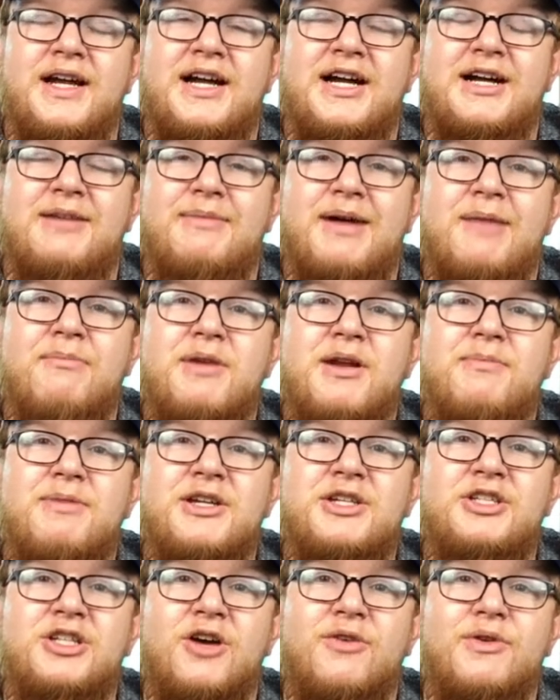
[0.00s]
I'm going to be
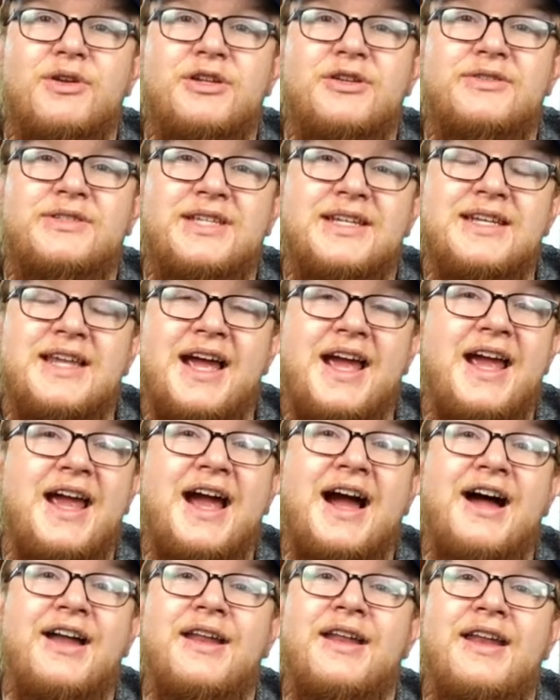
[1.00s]
showing you today
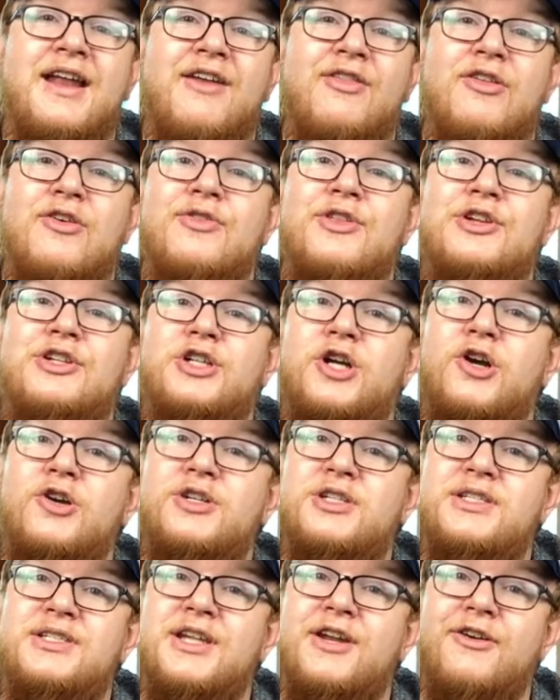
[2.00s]
how to download the
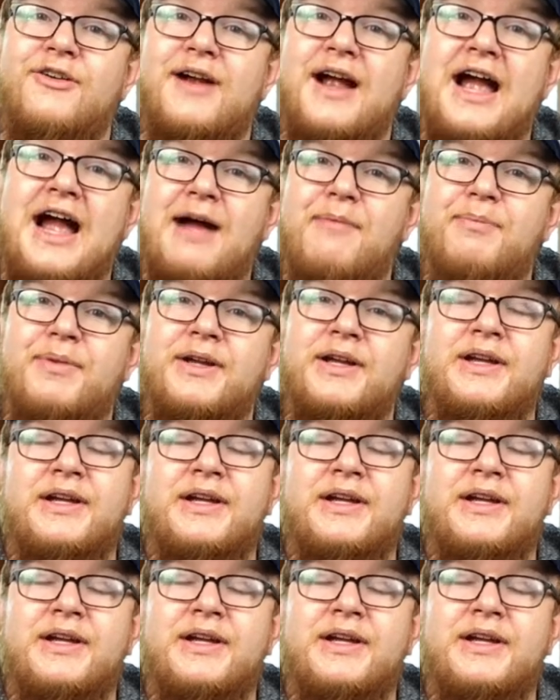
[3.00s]
Church Center app